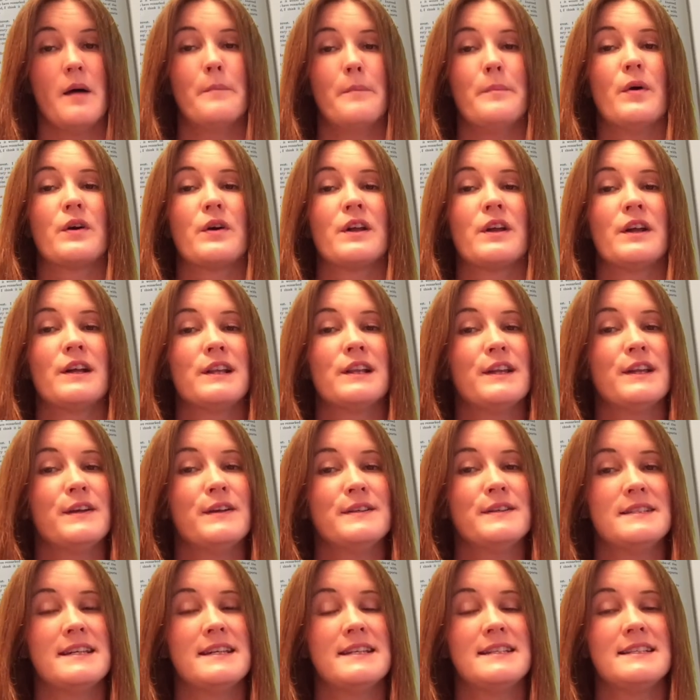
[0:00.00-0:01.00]
but
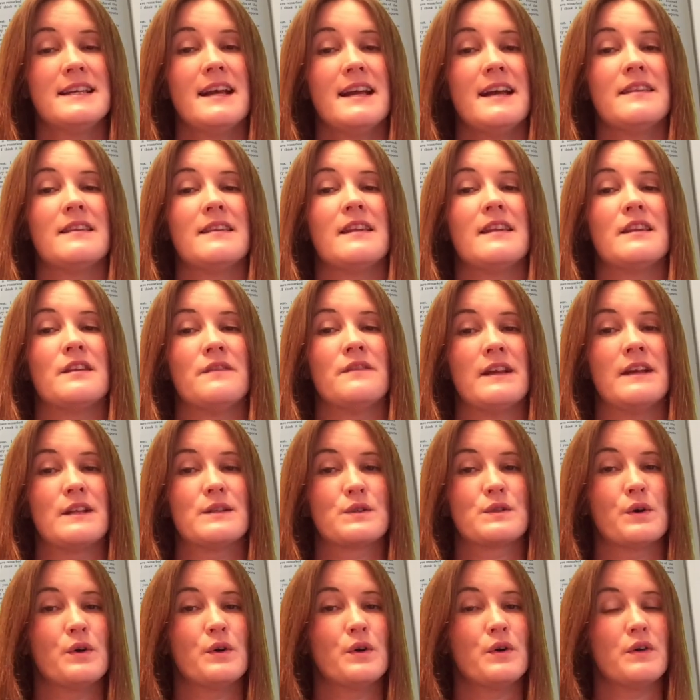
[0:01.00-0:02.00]
concluded that the
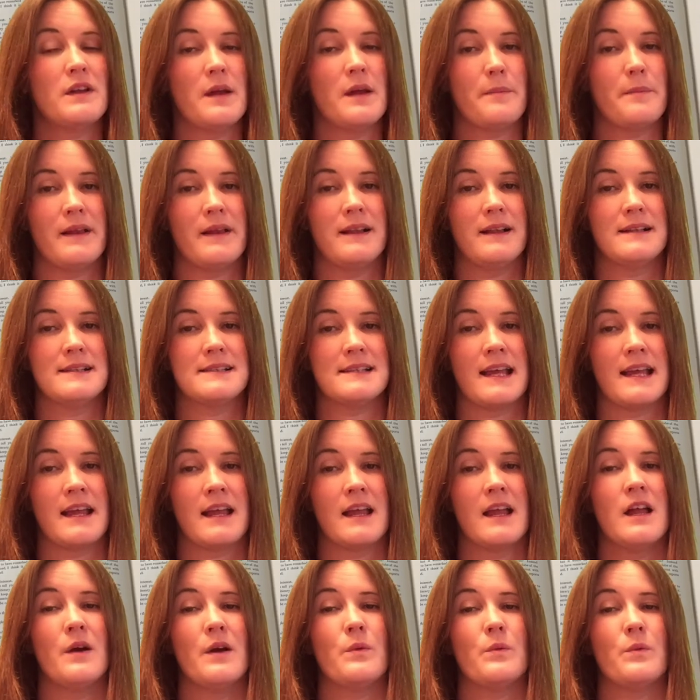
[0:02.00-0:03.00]
Victoria
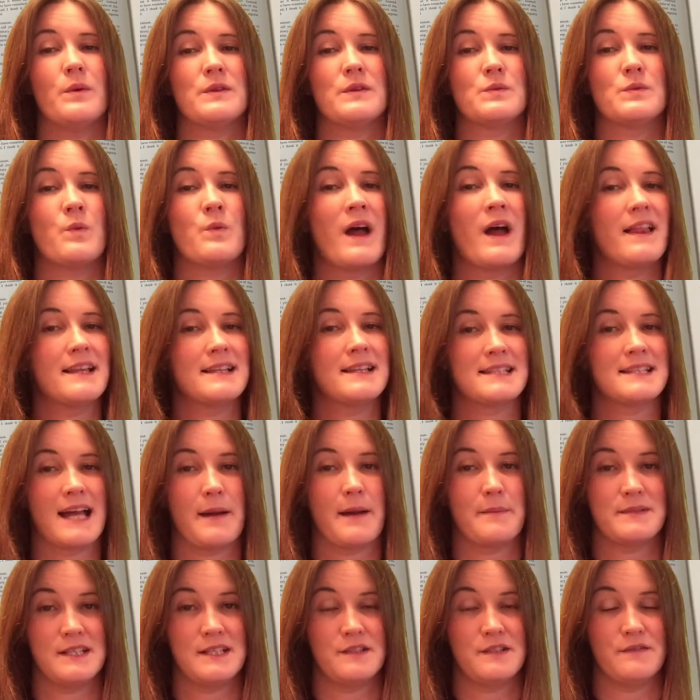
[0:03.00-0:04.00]
building was well
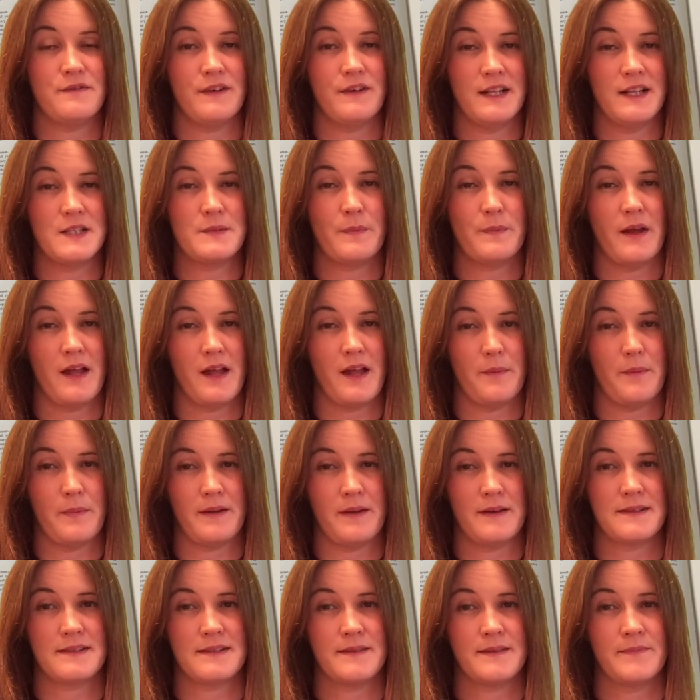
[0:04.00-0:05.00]
adapted for its
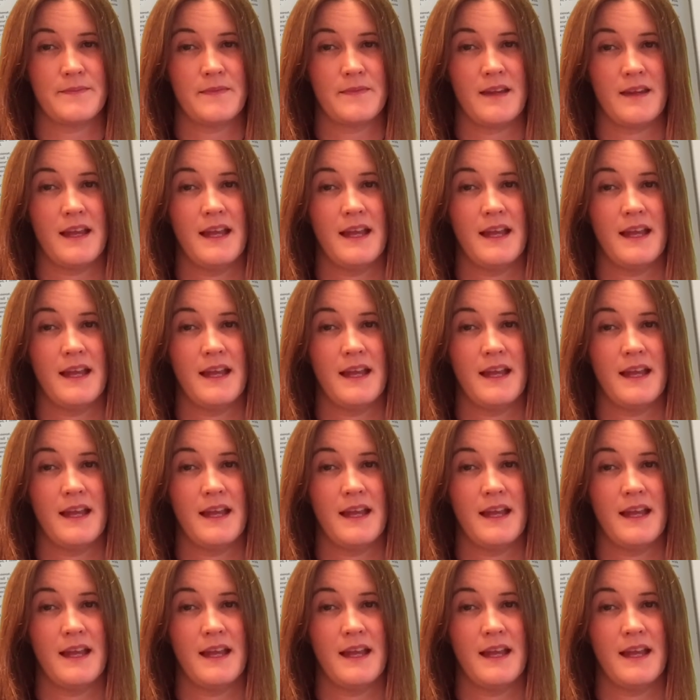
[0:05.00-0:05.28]
purpose,